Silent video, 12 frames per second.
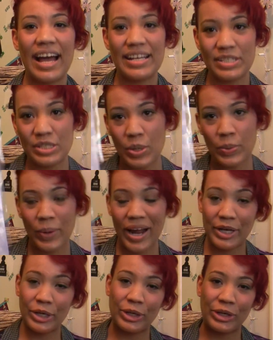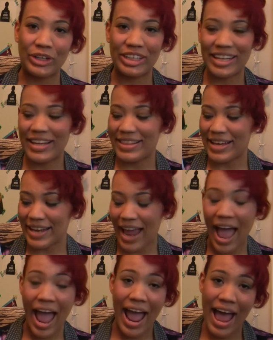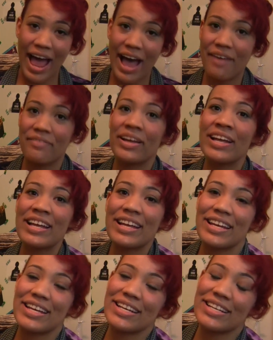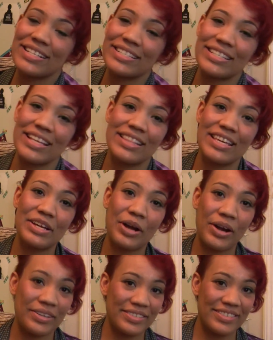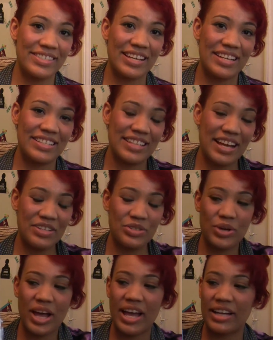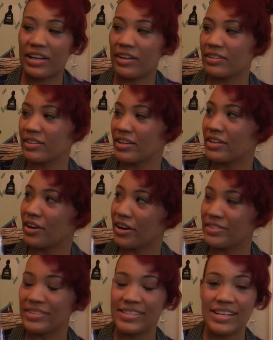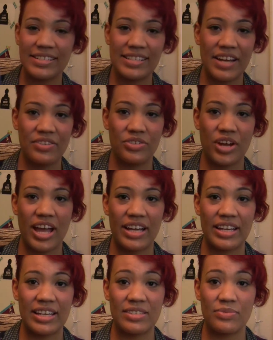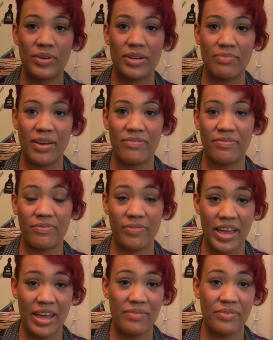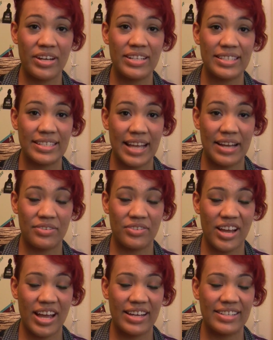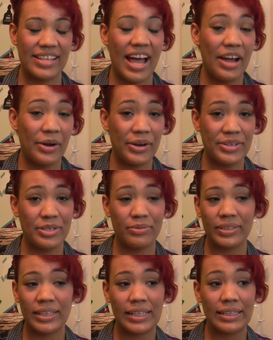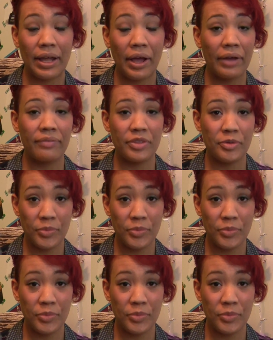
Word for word: Last record that I have is the Garden State soundtrack. The Garden State soundtrack is one of my favorite soundtracks. I also really love the